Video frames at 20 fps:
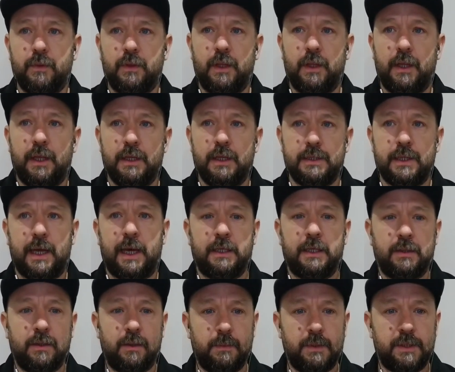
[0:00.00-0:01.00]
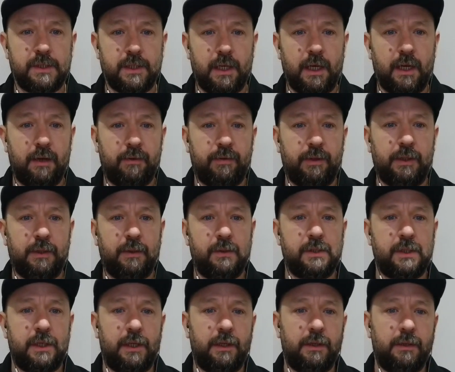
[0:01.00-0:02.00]
his dad taught him to surf, and he
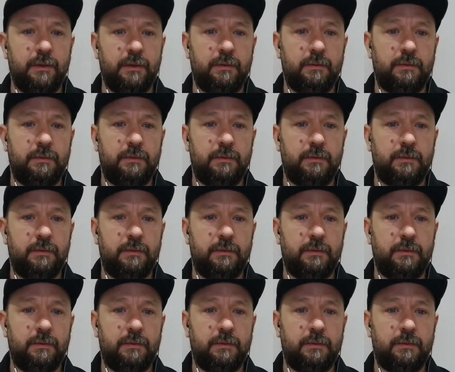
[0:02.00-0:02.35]
also